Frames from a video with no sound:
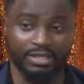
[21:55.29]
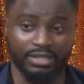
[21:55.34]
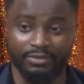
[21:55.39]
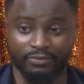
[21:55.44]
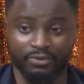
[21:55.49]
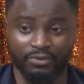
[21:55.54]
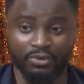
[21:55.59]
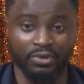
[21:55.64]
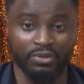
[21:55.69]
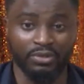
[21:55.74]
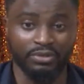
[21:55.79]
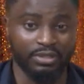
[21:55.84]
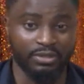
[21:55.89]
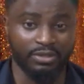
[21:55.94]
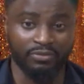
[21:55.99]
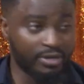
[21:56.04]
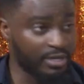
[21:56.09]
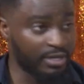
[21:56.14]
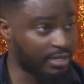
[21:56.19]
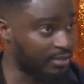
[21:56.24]
They've got
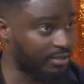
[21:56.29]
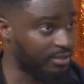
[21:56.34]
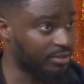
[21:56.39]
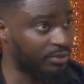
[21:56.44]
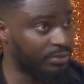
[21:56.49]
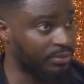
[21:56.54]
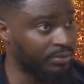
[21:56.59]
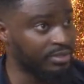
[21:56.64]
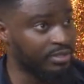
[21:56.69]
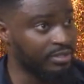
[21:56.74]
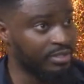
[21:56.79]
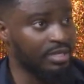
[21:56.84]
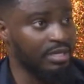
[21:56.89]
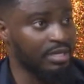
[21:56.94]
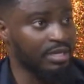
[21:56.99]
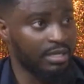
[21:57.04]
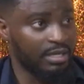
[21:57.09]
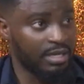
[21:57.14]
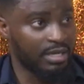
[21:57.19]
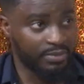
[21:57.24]
different categories
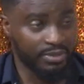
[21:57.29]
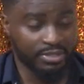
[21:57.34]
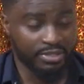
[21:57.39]
that